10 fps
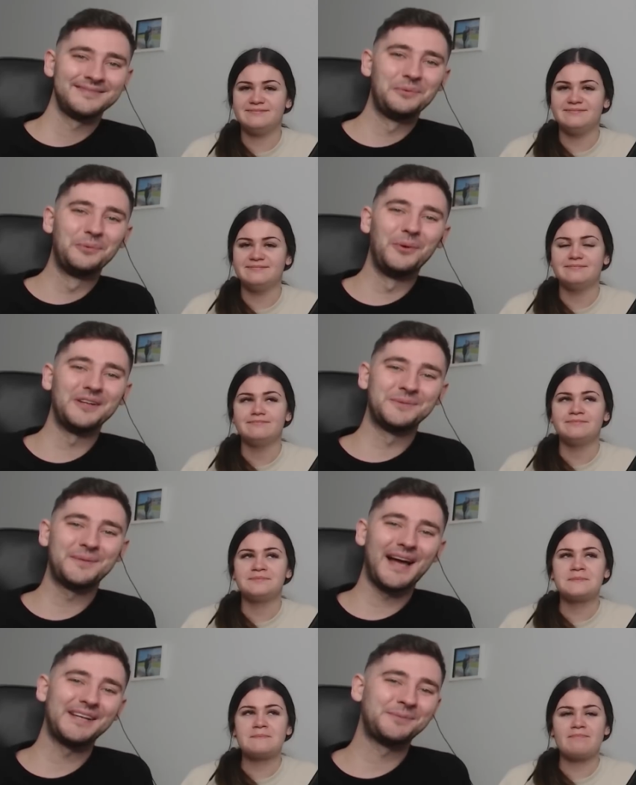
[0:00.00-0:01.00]
Speaker 1: What is up
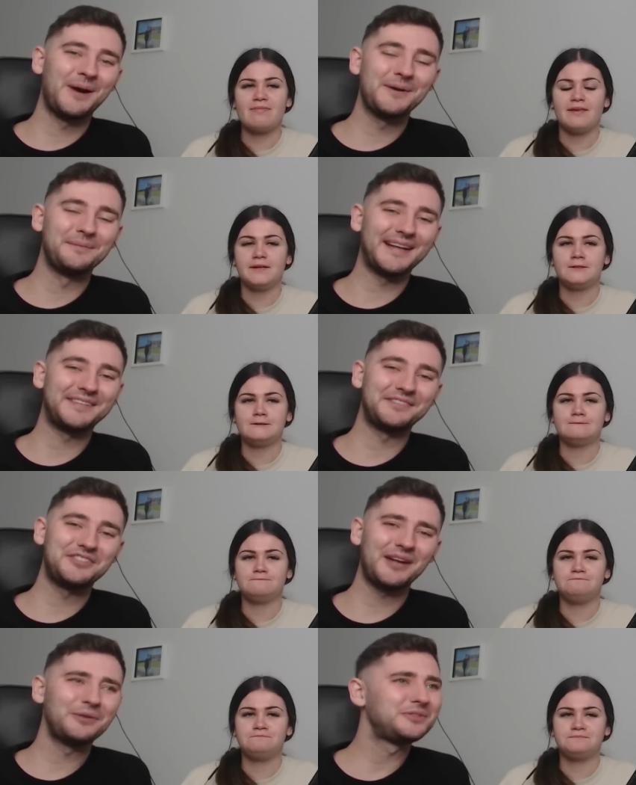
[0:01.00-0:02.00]
guys, welcome back to the
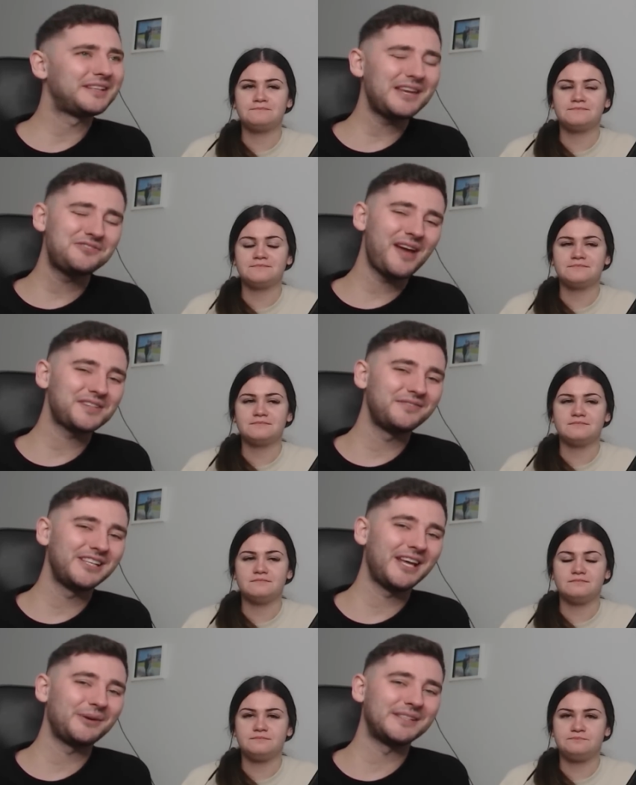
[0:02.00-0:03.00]
channel. Today's reaction
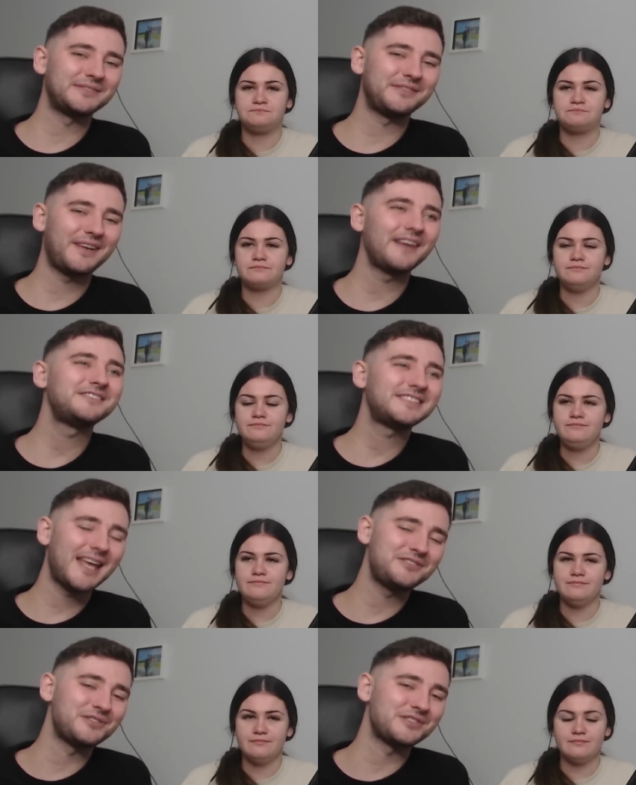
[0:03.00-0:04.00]
video is the five
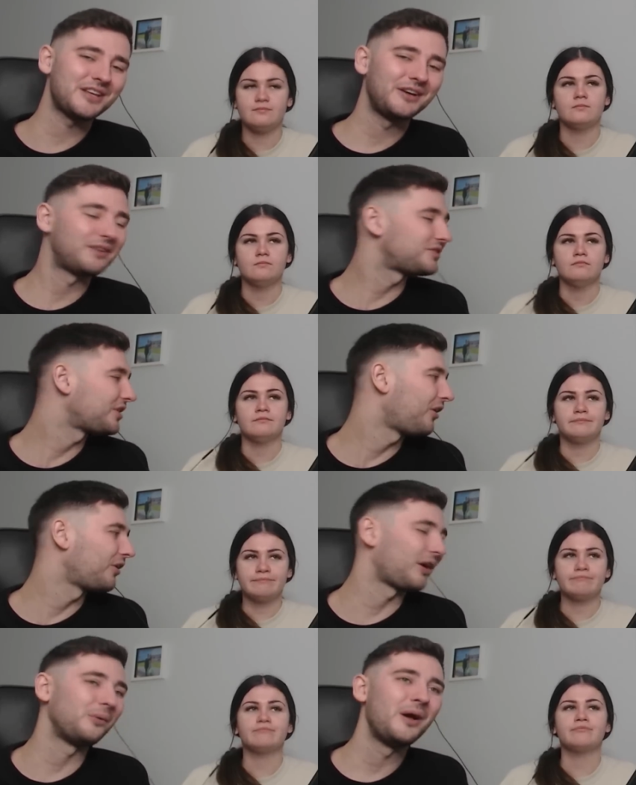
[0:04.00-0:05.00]
stages of
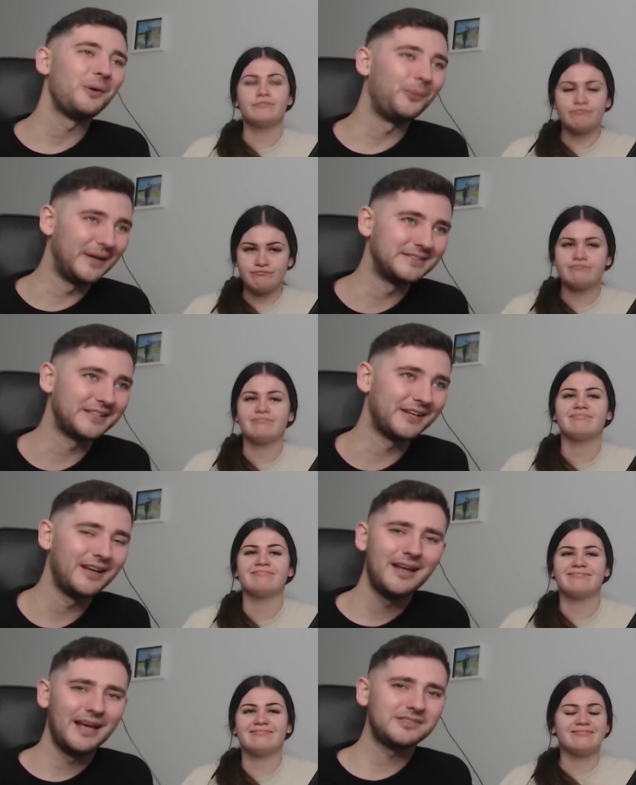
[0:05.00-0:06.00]
Chicago winter.
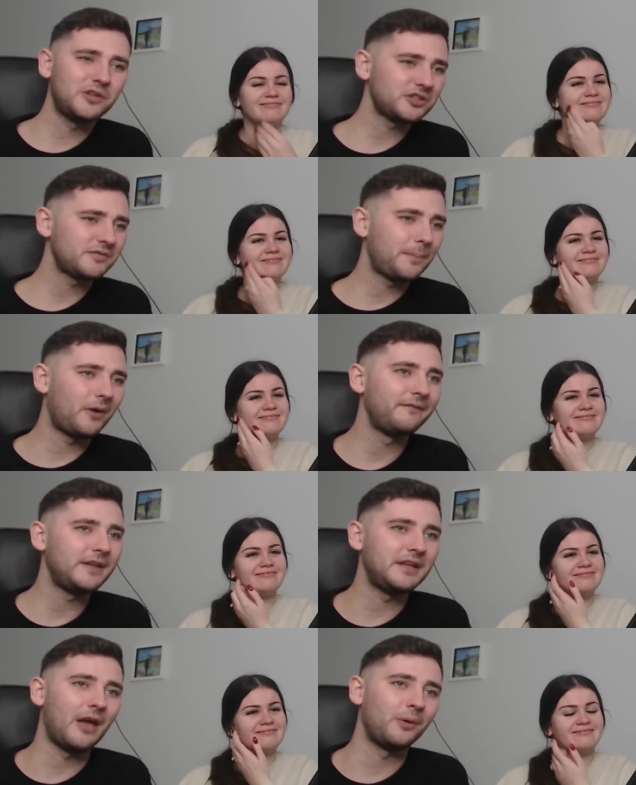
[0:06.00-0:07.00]
It's a loss upon
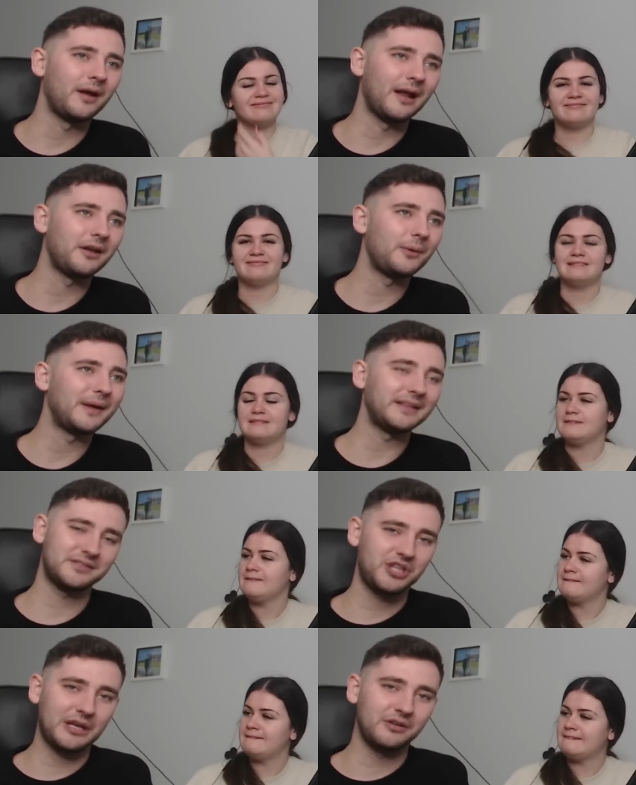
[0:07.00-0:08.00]
video and I know it's
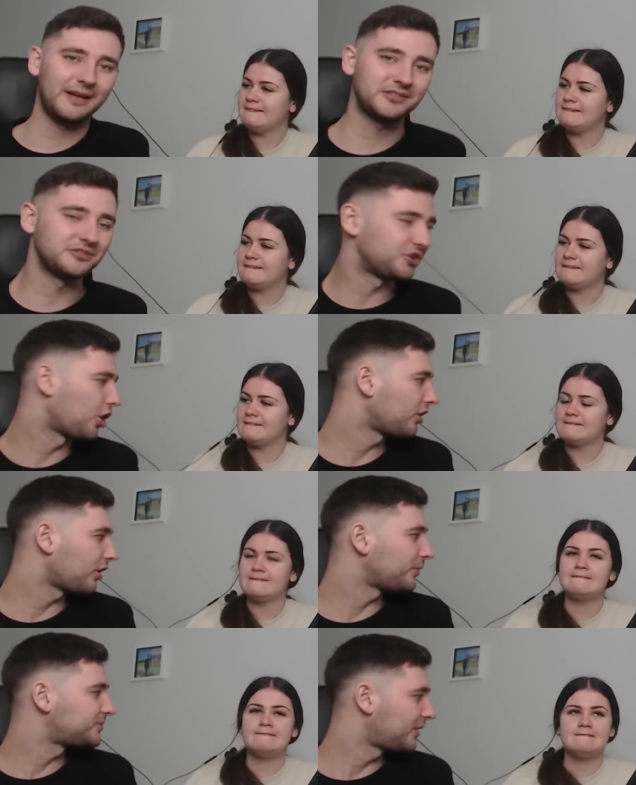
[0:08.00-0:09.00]
generalised on
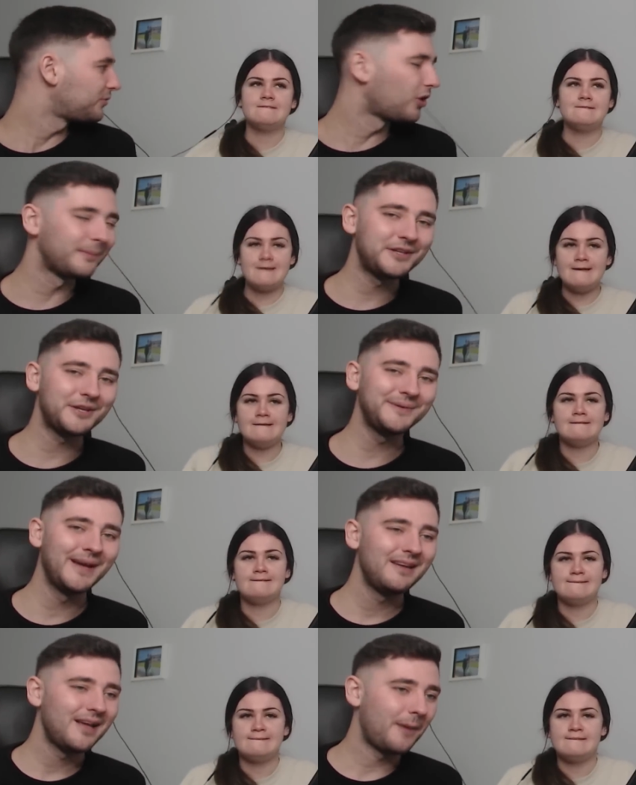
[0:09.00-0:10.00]
Chicago, which we don't normally do.
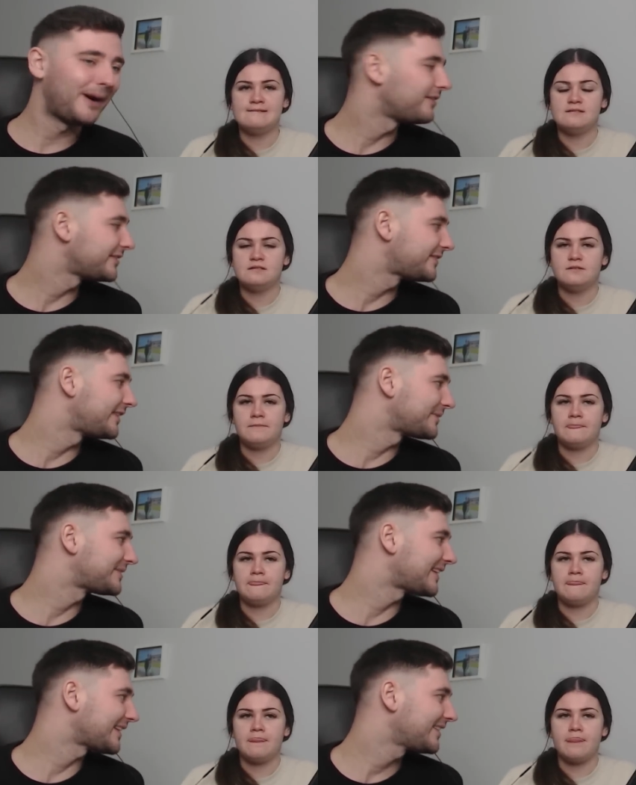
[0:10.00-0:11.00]
Apparently this video is
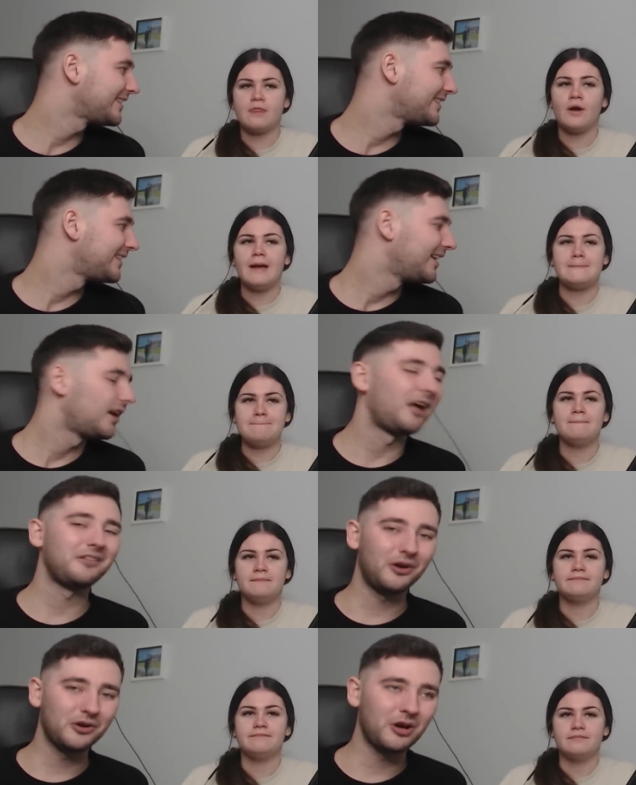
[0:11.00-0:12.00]
sick. Okay. A
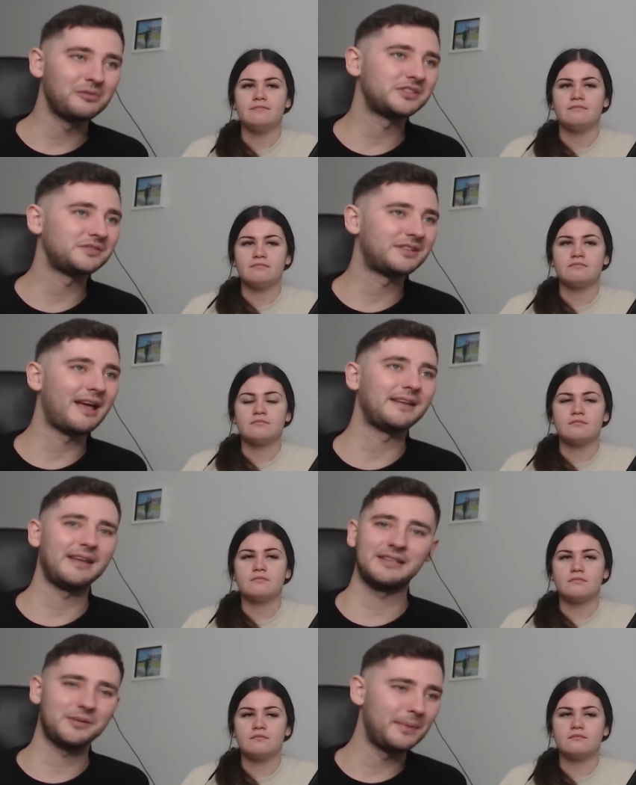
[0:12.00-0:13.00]
lot of comments have said
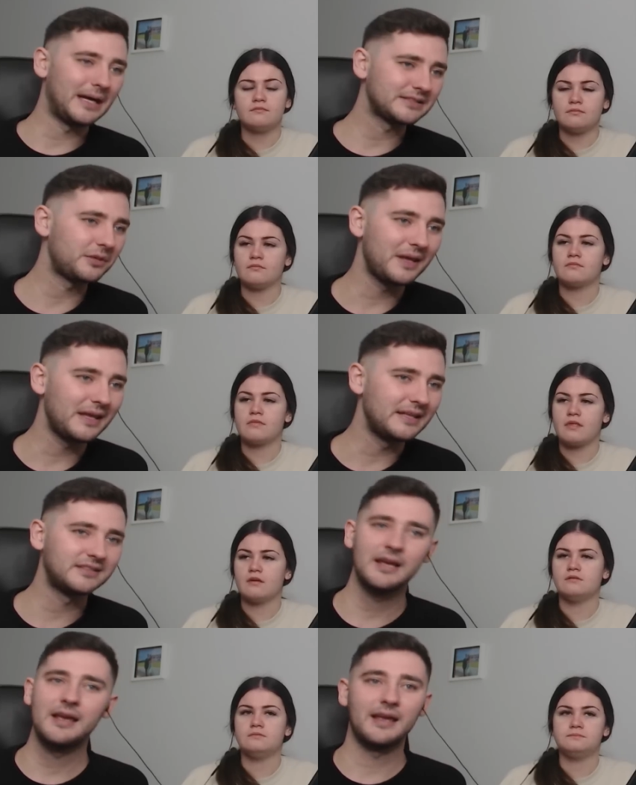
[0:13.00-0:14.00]
it's a
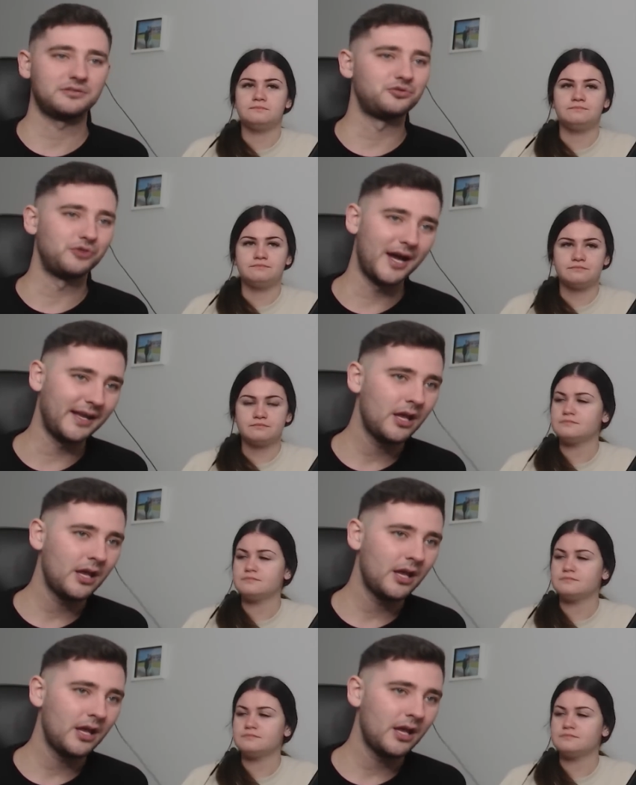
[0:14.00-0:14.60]
masterpiece, it's great,